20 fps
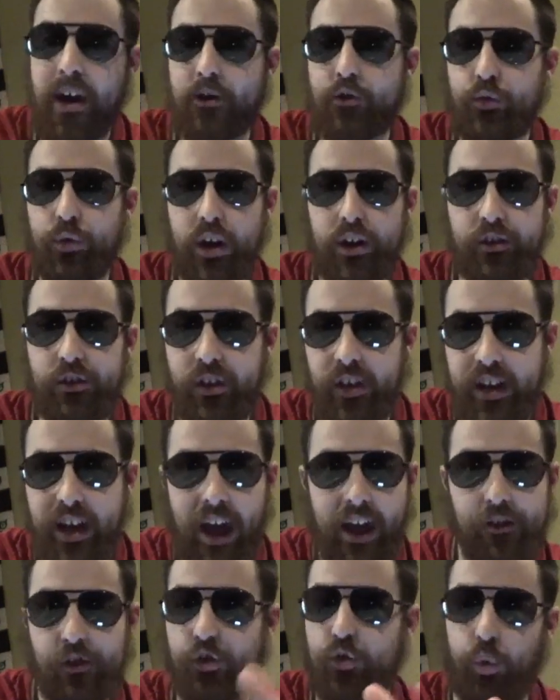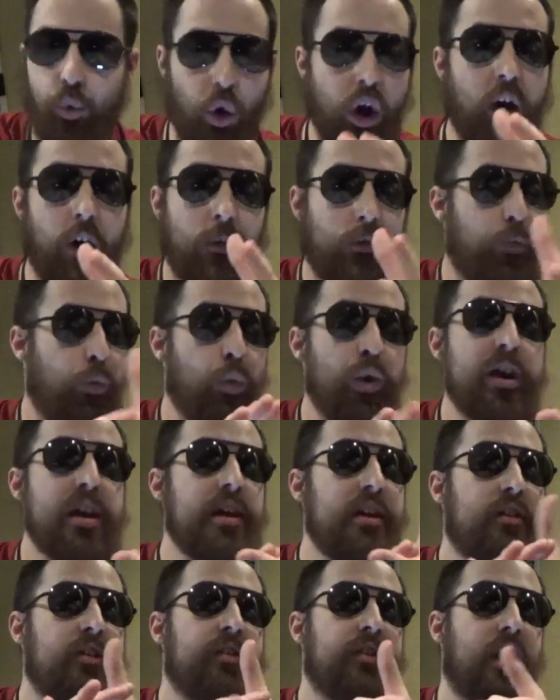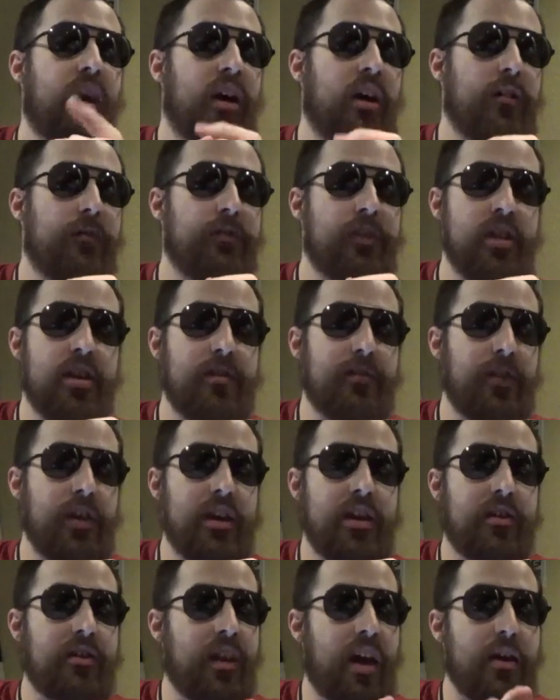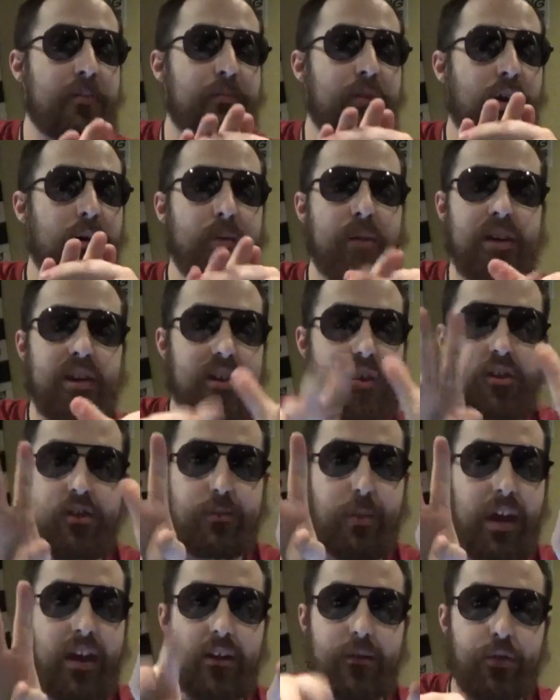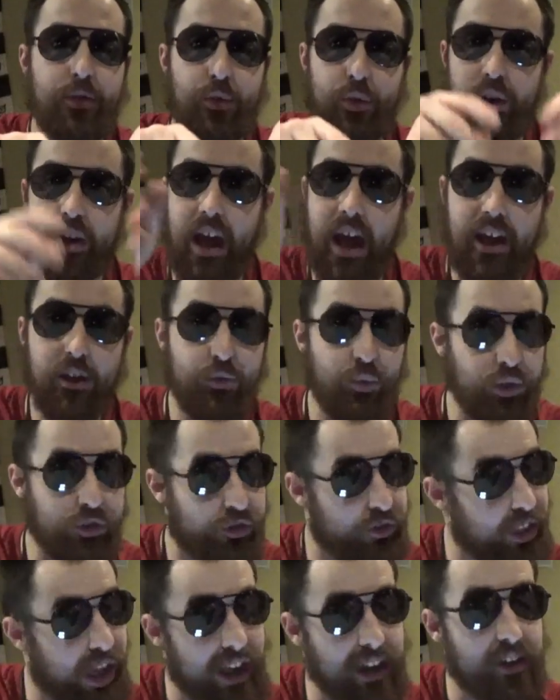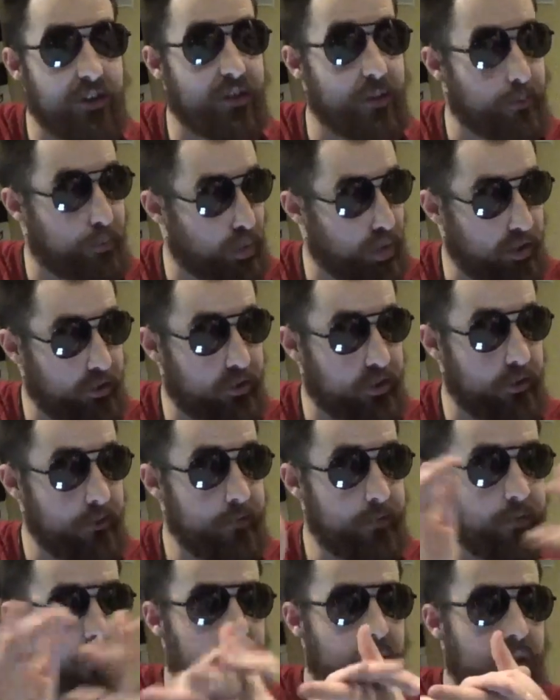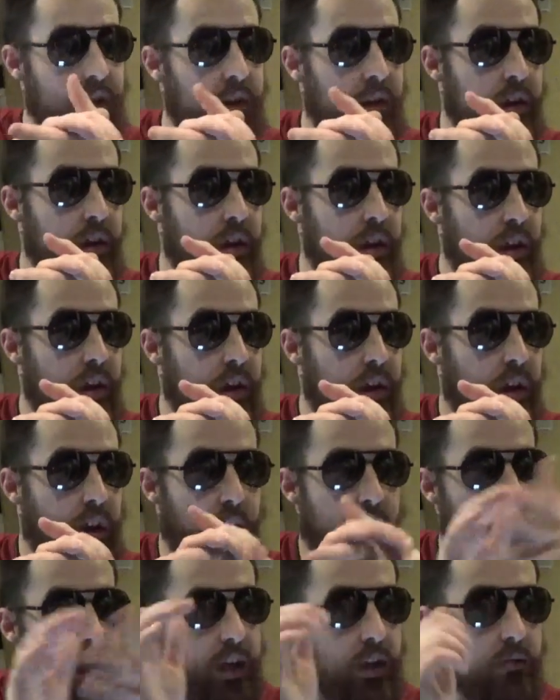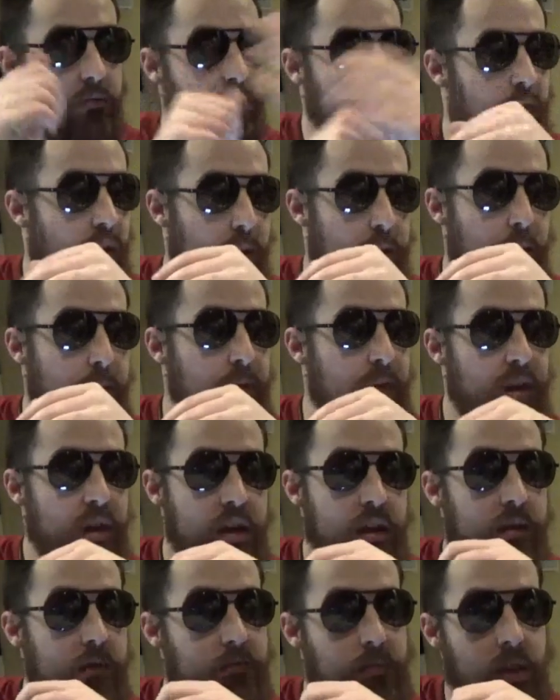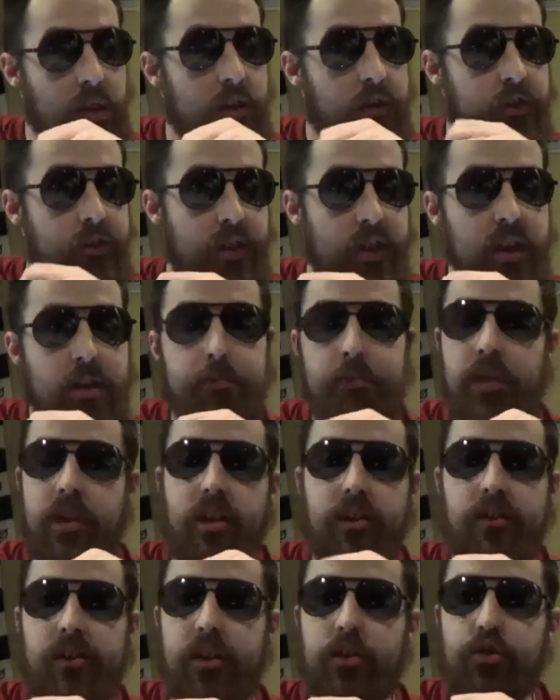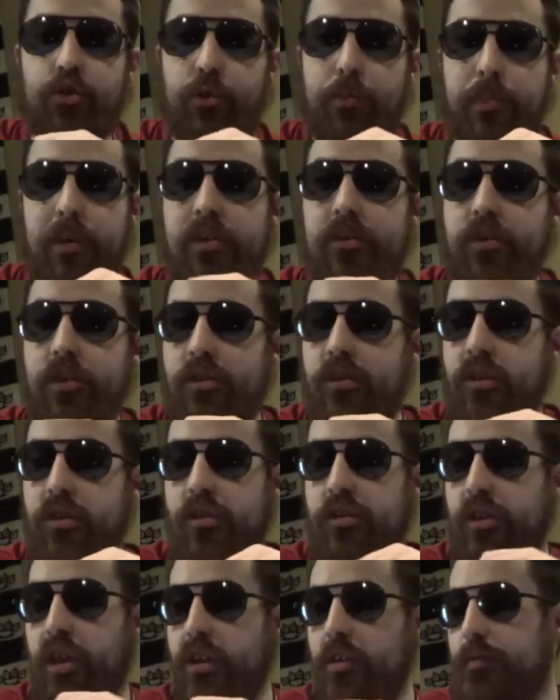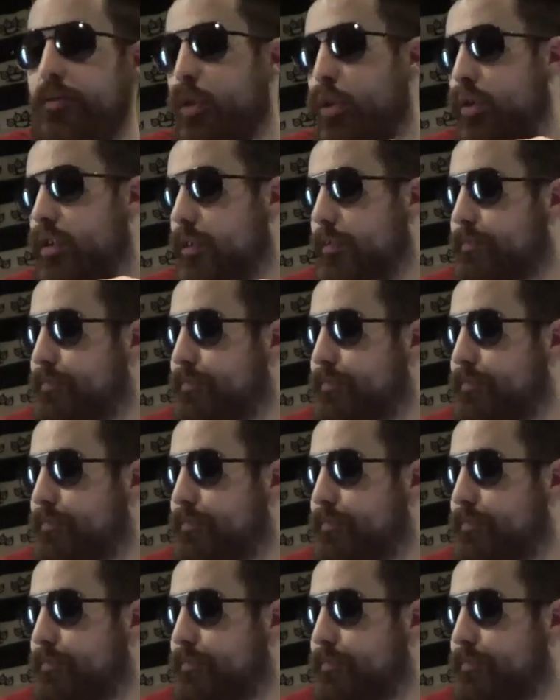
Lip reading: Wrestling has 12 weeks of TV taped up in the span of 3 days, which that is impressive. And WWE is deemed an essential business in the state of Florida.